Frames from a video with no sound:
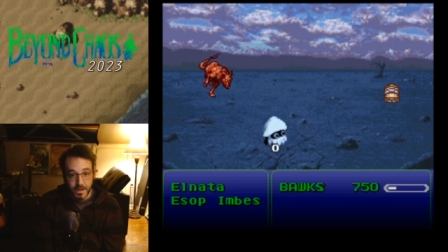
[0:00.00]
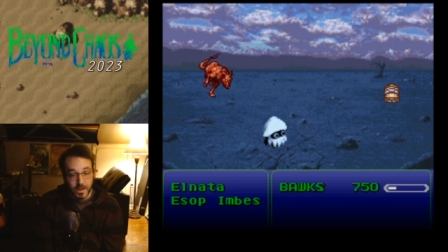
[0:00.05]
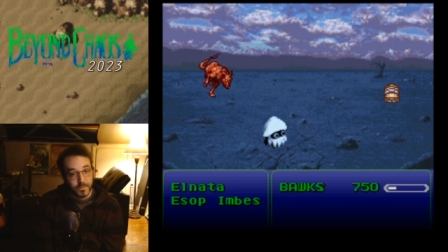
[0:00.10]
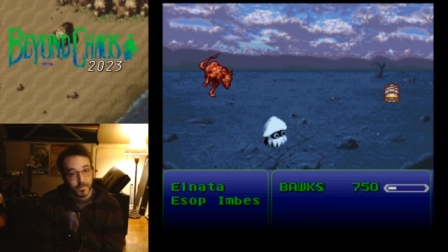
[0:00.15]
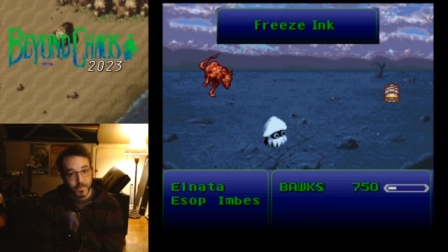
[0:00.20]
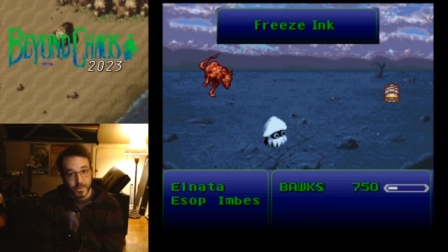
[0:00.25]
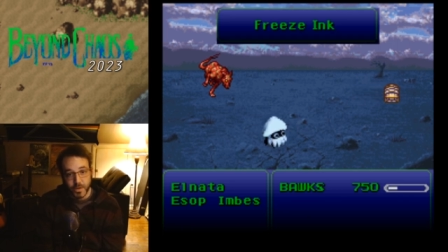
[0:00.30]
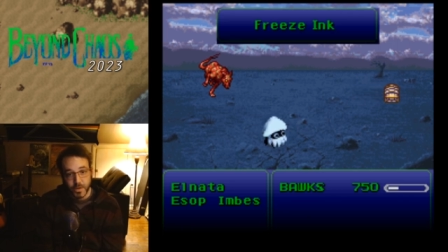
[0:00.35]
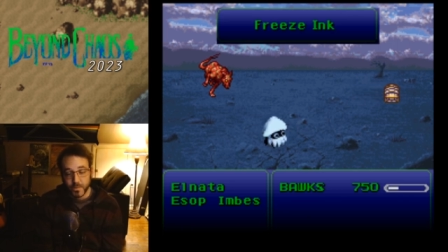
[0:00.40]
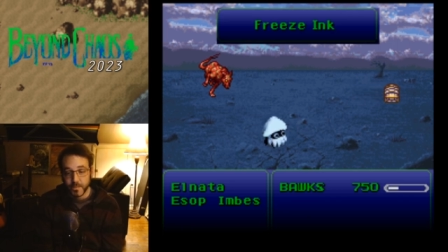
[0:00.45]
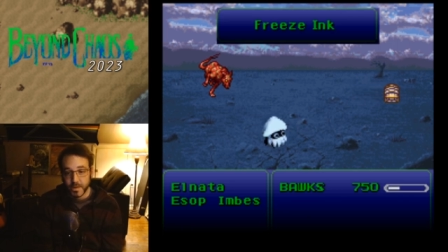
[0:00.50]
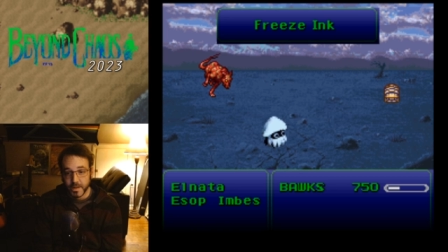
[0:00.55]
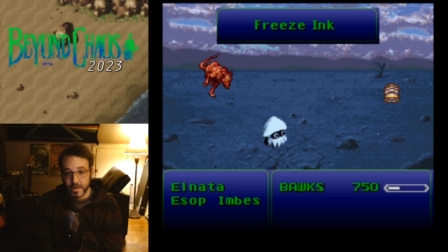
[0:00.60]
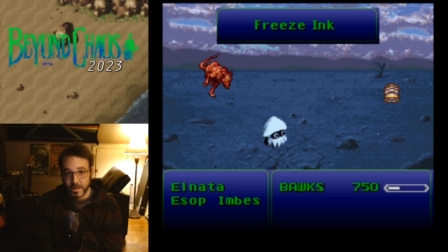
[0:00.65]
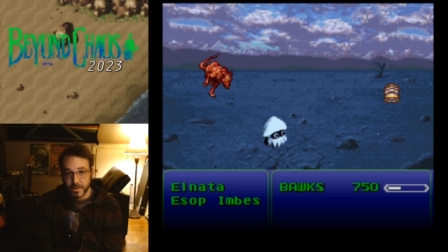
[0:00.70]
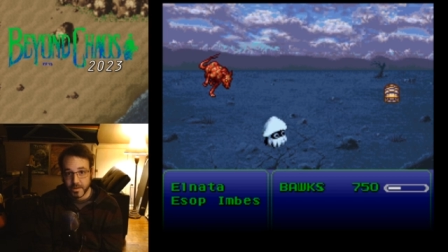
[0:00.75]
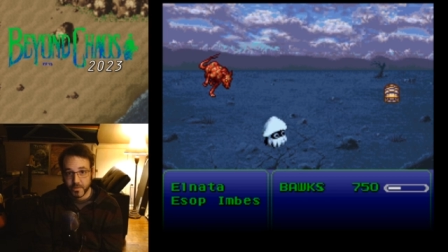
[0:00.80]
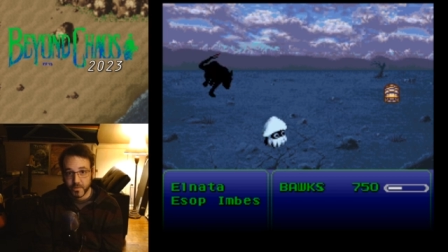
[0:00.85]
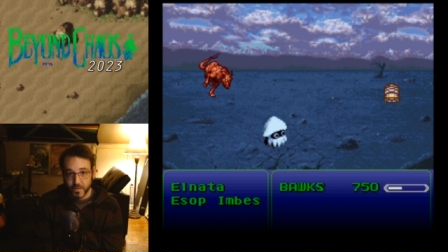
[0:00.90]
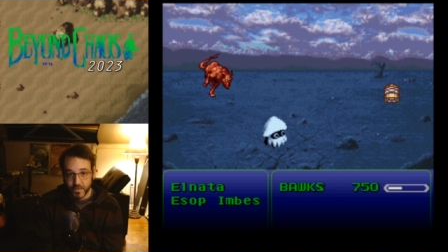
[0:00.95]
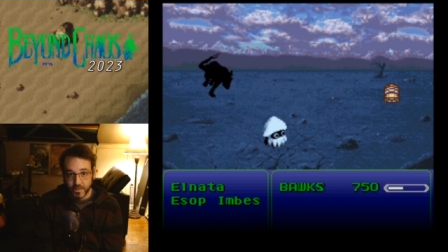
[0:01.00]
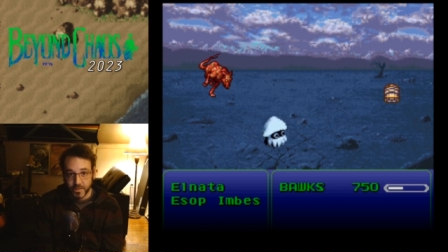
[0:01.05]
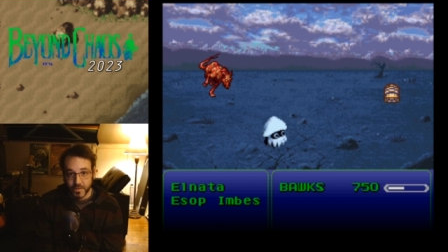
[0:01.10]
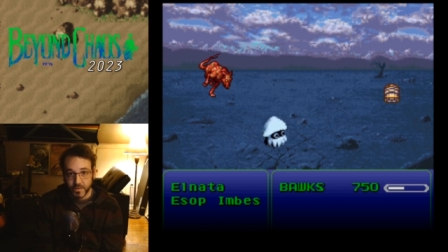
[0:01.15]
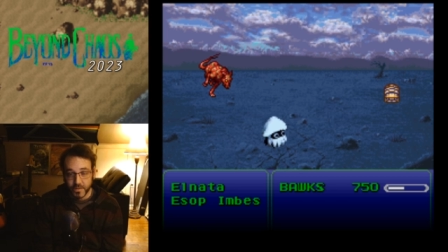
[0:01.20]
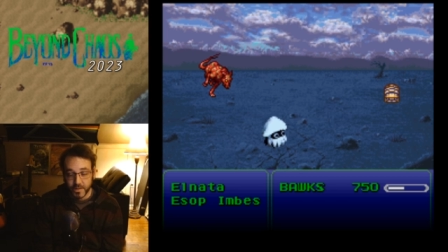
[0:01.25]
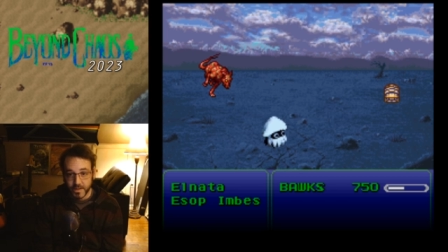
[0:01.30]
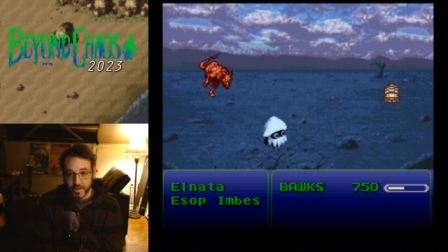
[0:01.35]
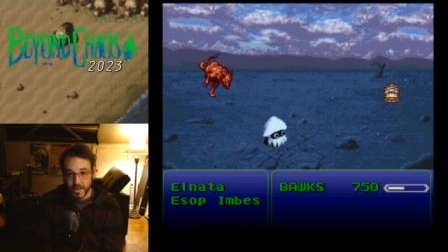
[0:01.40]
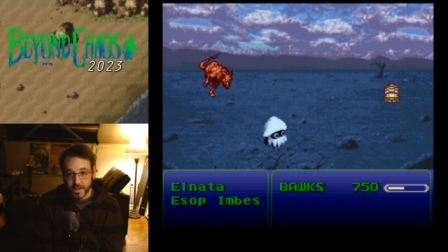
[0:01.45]
Oh, nope, it is
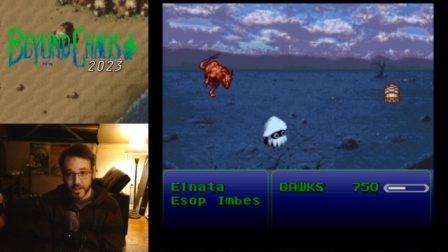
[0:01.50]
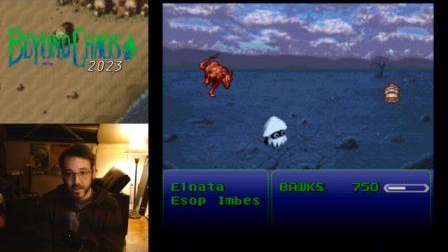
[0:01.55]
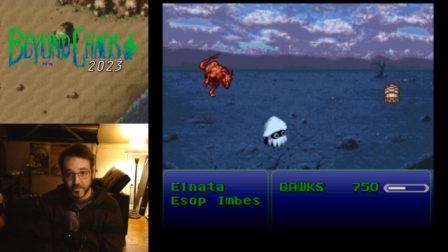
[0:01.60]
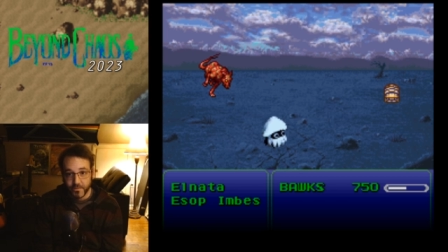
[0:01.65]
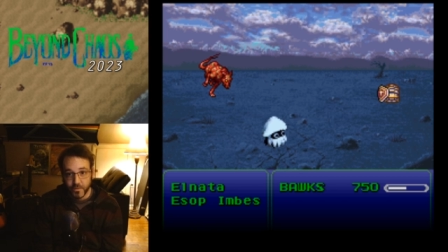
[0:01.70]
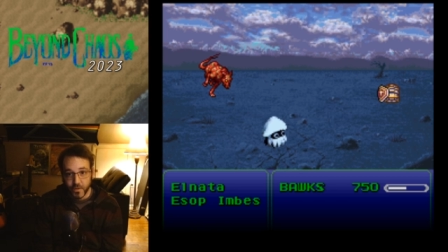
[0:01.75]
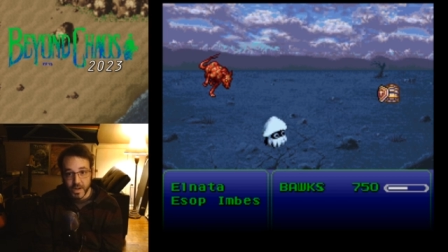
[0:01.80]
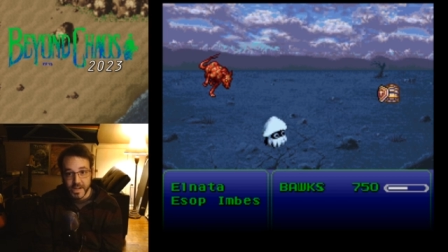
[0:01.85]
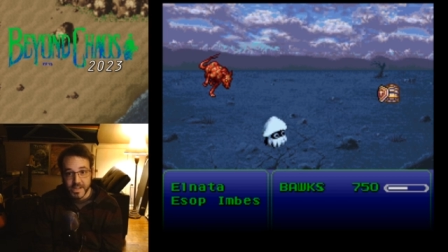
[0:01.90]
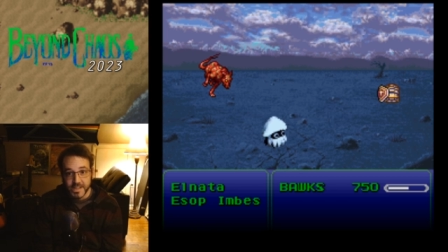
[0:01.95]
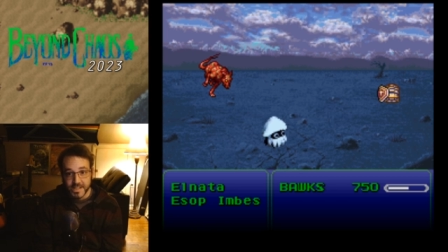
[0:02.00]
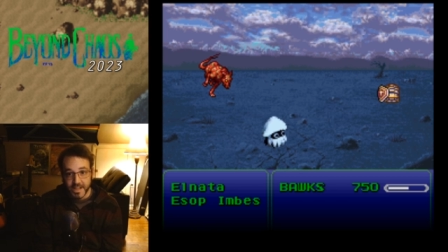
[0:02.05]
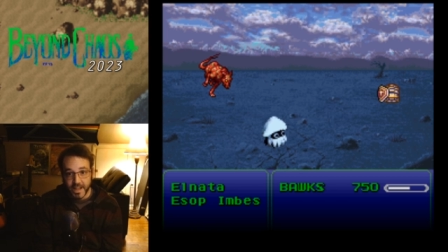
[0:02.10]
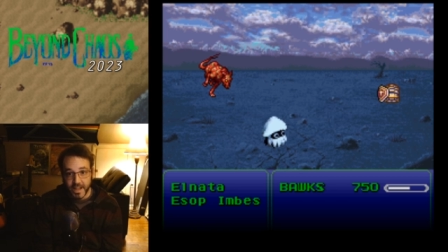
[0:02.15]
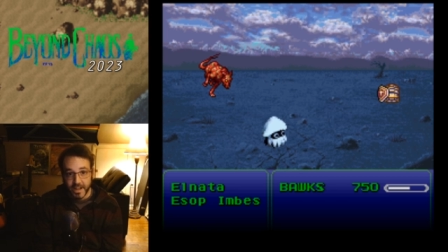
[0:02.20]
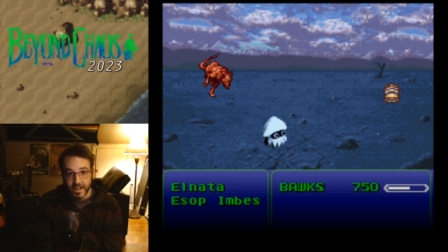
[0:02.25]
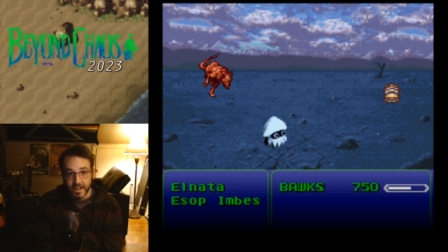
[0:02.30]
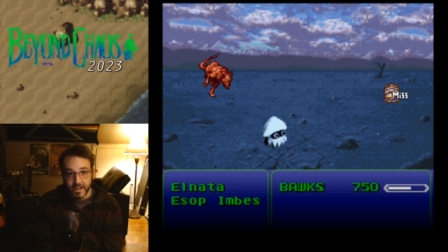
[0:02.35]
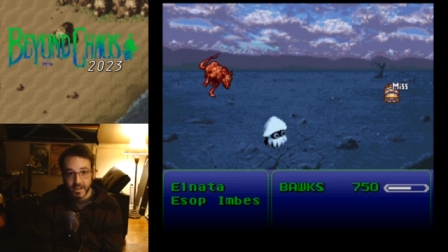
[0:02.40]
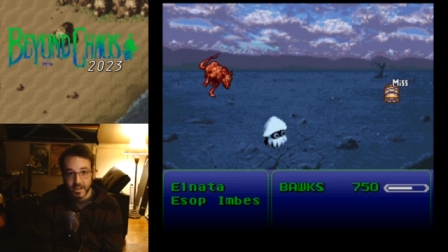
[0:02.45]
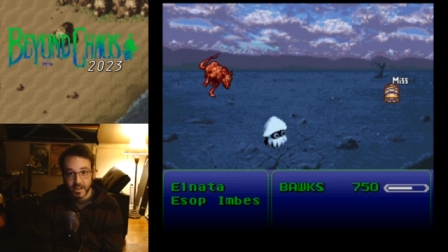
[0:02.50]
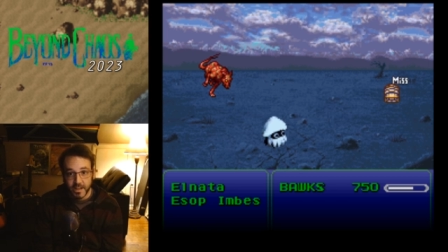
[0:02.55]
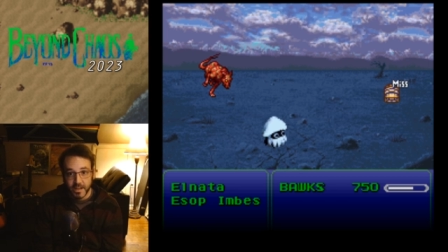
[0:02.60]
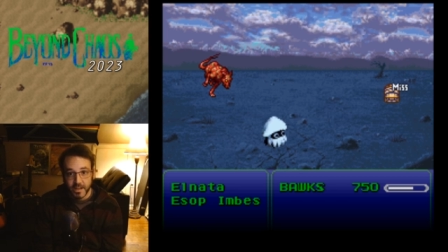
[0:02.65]
resistant to that. Freeze, Ink!